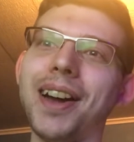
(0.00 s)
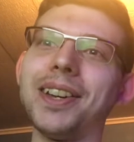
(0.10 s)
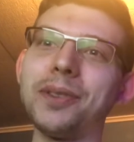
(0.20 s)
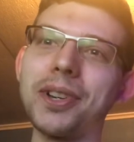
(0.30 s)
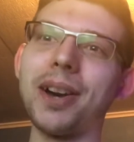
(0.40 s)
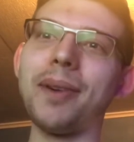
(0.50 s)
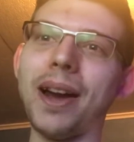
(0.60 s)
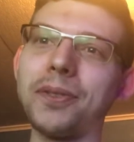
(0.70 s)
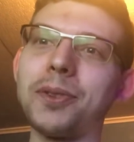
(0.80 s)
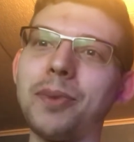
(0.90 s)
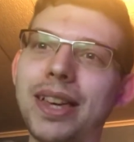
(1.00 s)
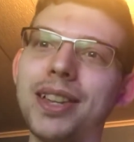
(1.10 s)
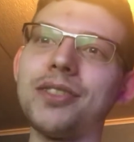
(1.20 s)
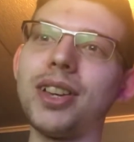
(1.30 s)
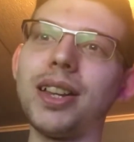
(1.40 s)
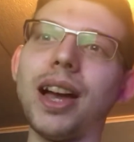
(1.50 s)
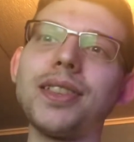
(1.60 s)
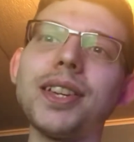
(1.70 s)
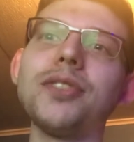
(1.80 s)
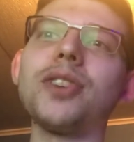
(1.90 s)
and he would come after me, and I
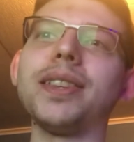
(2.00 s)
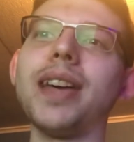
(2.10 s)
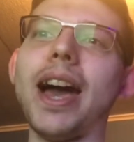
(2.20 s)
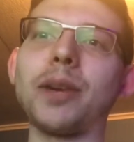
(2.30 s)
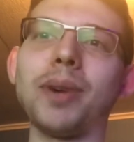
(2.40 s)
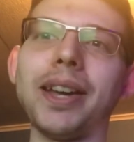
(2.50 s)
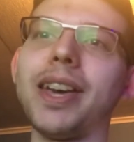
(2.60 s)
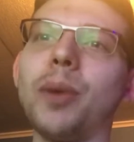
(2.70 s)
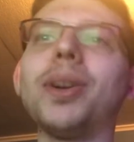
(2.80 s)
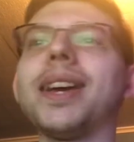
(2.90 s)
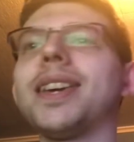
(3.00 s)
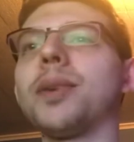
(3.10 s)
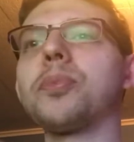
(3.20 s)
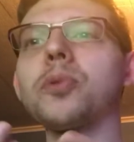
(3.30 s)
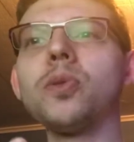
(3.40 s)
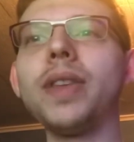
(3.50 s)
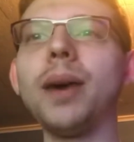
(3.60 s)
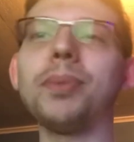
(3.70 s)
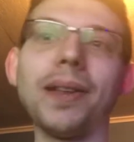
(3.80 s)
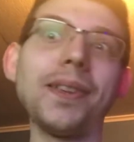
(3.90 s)
think he tried to hack my account, but I can't prove
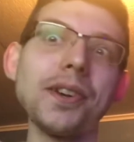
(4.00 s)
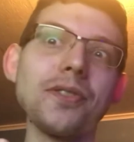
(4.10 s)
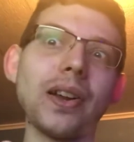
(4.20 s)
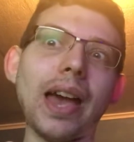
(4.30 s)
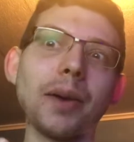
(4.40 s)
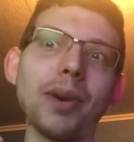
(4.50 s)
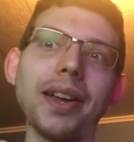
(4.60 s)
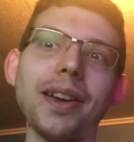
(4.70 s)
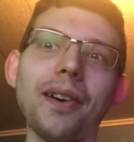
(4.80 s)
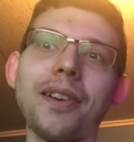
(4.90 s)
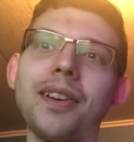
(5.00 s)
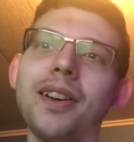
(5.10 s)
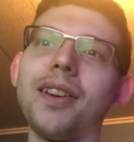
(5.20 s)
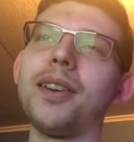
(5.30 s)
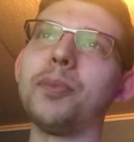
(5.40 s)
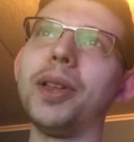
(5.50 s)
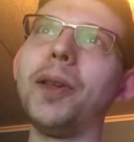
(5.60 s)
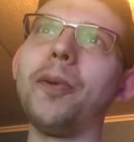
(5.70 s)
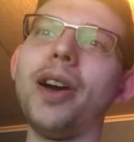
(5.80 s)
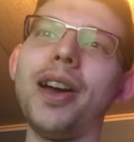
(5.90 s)
that, but I think he tried to hack my account. But
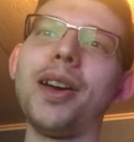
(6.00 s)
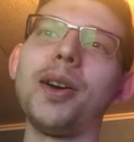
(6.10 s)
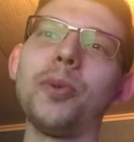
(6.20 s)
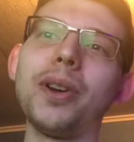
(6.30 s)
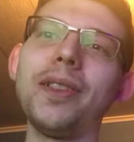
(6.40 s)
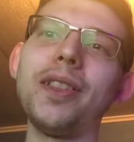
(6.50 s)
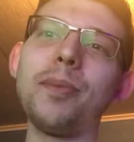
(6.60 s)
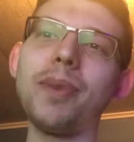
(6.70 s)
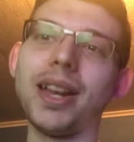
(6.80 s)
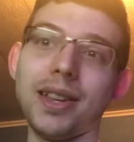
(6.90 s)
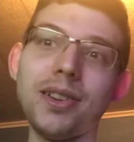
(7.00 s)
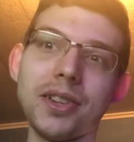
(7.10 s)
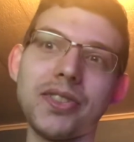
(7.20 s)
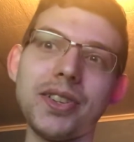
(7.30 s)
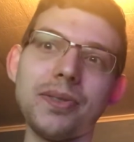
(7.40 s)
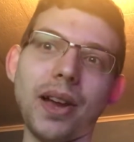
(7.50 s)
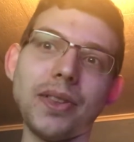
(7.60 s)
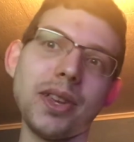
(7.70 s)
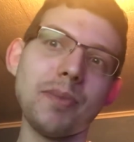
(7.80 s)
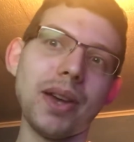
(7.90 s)
anyway, what ended up, and I think
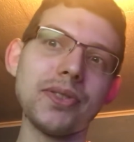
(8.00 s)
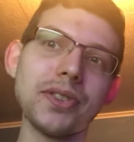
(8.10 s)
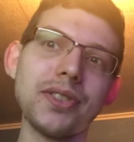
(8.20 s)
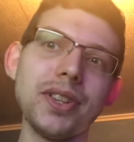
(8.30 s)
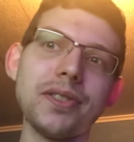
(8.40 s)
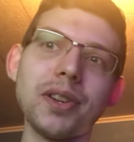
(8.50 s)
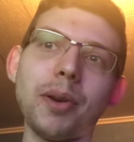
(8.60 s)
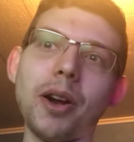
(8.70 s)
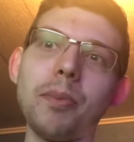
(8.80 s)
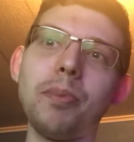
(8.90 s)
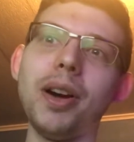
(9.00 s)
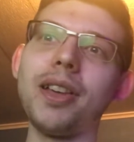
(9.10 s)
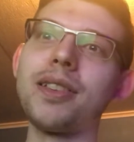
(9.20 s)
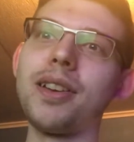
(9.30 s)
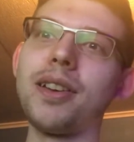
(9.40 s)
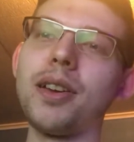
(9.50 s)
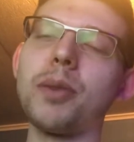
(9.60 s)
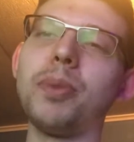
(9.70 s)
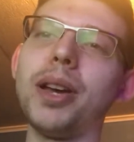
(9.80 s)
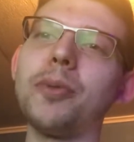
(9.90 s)
he may have succeeded somehow, but
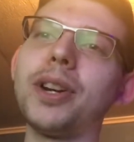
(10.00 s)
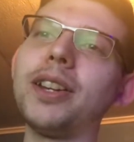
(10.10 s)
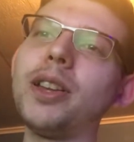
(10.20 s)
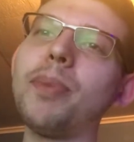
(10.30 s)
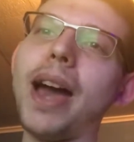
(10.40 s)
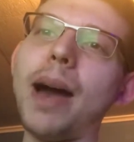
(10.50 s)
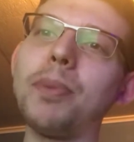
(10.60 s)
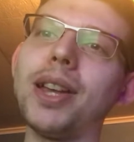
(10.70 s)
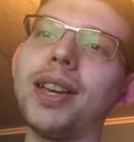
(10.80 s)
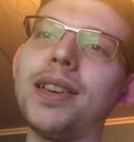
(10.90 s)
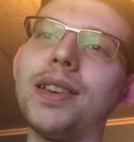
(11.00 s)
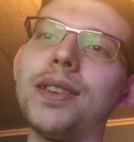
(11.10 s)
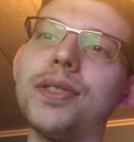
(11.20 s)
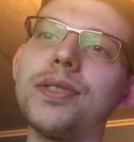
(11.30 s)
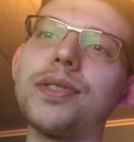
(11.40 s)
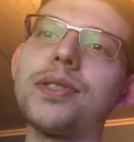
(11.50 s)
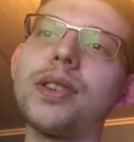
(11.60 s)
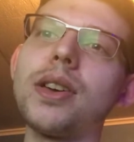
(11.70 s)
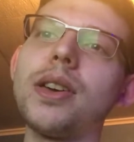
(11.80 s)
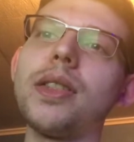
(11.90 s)
what ended up happening is
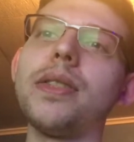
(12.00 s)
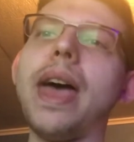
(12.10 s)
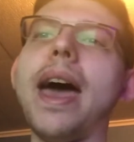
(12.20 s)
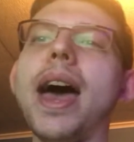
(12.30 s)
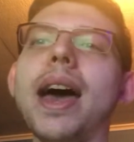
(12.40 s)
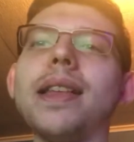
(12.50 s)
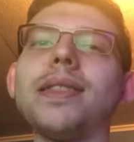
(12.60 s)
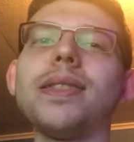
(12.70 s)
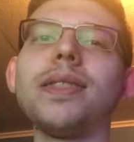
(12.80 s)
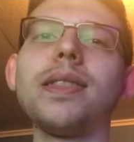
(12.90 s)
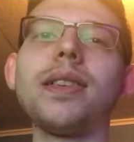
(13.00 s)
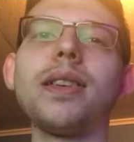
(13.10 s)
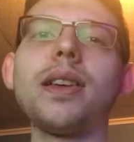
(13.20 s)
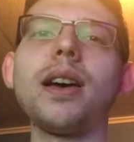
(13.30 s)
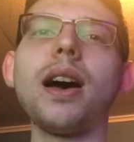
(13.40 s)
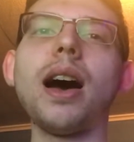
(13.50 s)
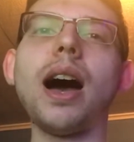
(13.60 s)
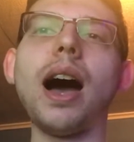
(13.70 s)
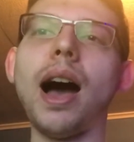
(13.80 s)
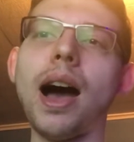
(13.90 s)
that
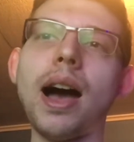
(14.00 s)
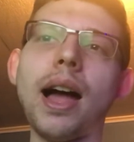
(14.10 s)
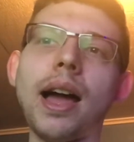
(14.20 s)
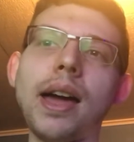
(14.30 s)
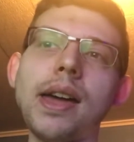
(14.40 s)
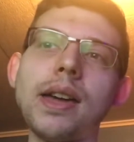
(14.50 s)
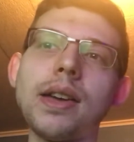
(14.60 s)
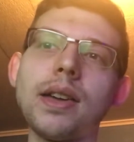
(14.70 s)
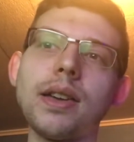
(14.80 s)
I